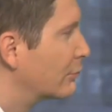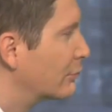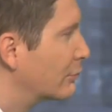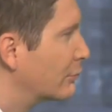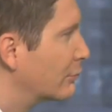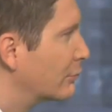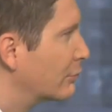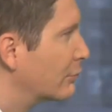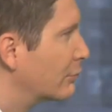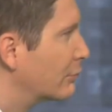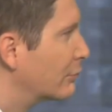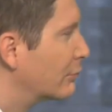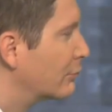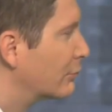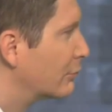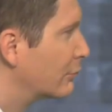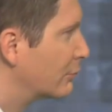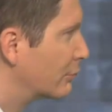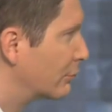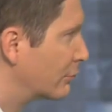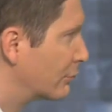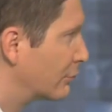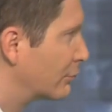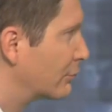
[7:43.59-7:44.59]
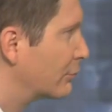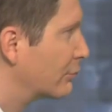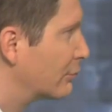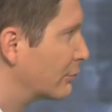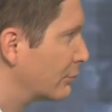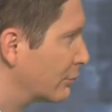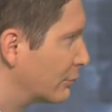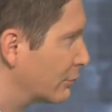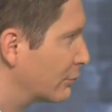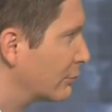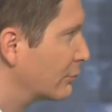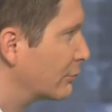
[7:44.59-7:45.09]

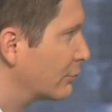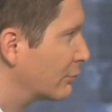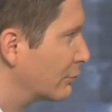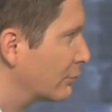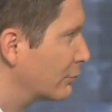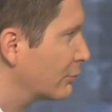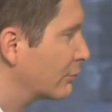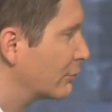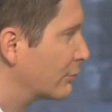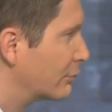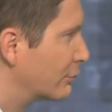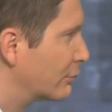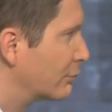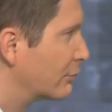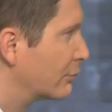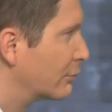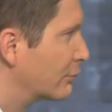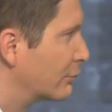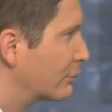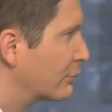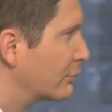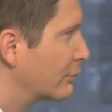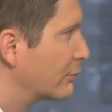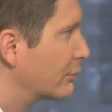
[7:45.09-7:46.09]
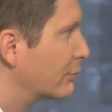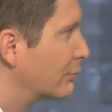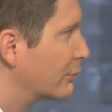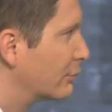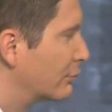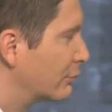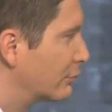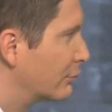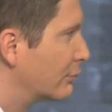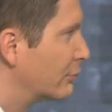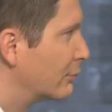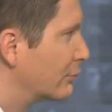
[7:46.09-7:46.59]

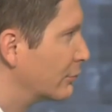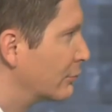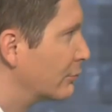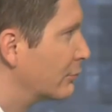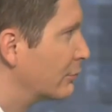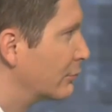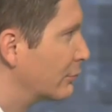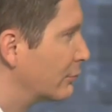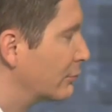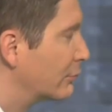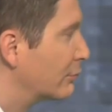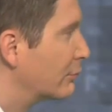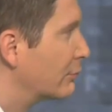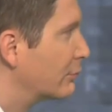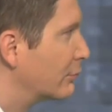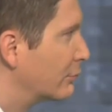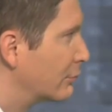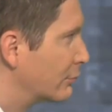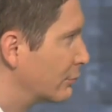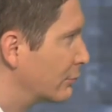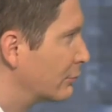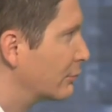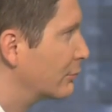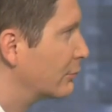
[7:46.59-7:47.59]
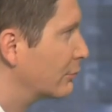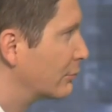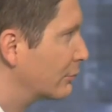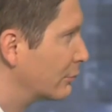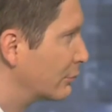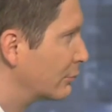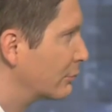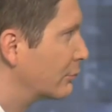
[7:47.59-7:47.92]
The person shown says nothing.